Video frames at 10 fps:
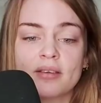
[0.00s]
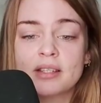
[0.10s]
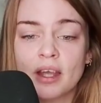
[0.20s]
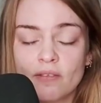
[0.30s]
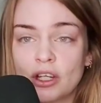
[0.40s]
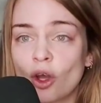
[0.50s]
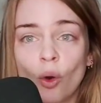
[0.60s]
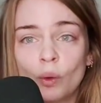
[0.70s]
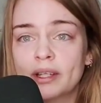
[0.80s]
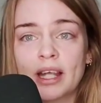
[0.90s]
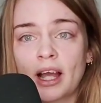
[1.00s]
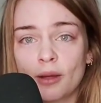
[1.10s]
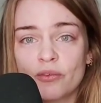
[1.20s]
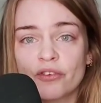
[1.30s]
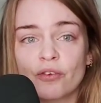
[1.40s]
positivity only
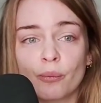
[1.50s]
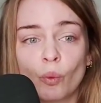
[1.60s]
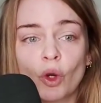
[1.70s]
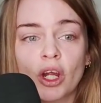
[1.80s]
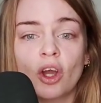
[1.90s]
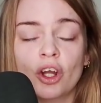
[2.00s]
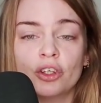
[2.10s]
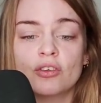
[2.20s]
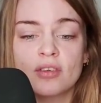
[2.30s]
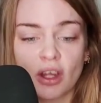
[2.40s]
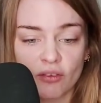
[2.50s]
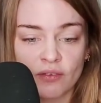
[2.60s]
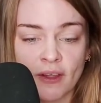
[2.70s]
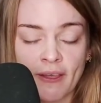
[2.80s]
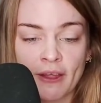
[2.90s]
comes from working on
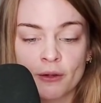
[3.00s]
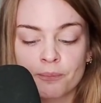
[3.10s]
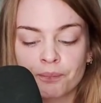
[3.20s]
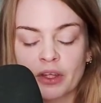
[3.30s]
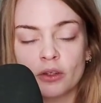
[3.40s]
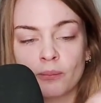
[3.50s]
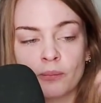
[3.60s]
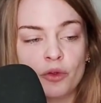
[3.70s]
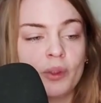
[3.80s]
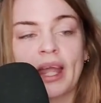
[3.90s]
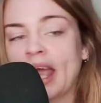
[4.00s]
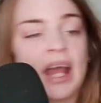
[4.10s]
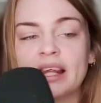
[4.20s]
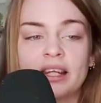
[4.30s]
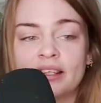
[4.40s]
yourself. Doing
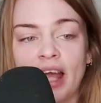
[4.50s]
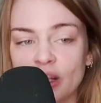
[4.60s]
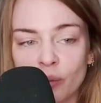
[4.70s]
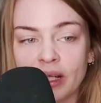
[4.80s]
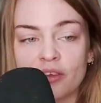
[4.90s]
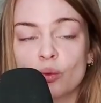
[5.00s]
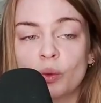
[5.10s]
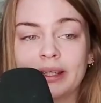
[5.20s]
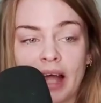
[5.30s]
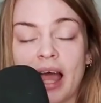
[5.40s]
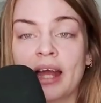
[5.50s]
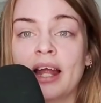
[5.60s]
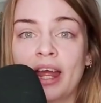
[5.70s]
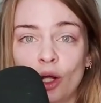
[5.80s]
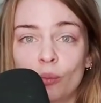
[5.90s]
anything to anyone else will not
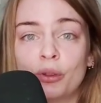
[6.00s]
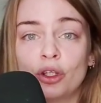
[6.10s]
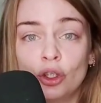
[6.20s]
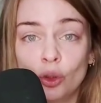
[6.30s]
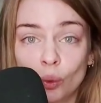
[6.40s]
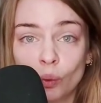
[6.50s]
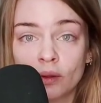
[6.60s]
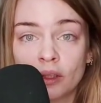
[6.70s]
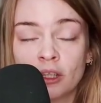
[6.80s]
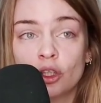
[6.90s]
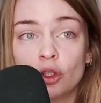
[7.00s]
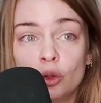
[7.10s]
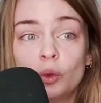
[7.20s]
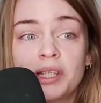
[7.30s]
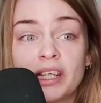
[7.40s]
help you.
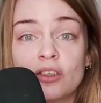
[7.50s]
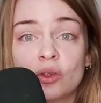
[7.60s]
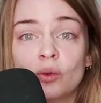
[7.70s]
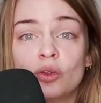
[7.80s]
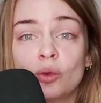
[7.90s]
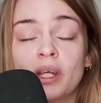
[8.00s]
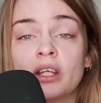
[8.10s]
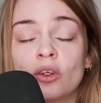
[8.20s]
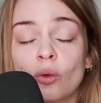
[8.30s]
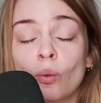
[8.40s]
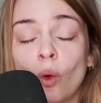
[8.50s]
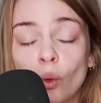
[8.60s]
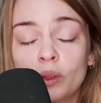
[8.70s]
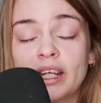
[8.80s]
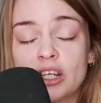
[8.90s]
You need to do your
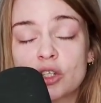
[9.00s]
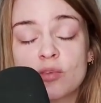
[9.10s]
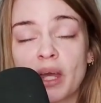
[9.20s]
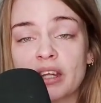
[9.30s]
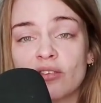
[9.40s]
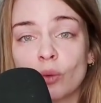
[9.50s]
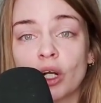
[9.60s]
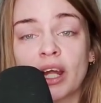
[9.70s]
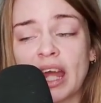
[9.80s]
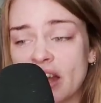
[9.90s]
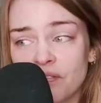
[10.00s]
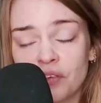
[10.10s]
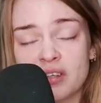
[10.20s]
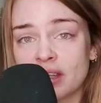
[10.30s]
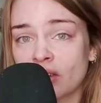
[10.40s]
own introspective work
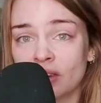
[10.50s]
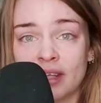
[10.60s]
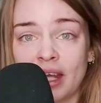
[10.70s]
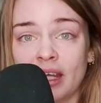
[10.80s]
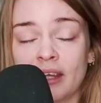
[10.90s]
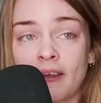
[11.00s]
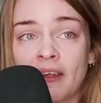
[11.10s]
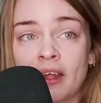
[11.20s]
every single day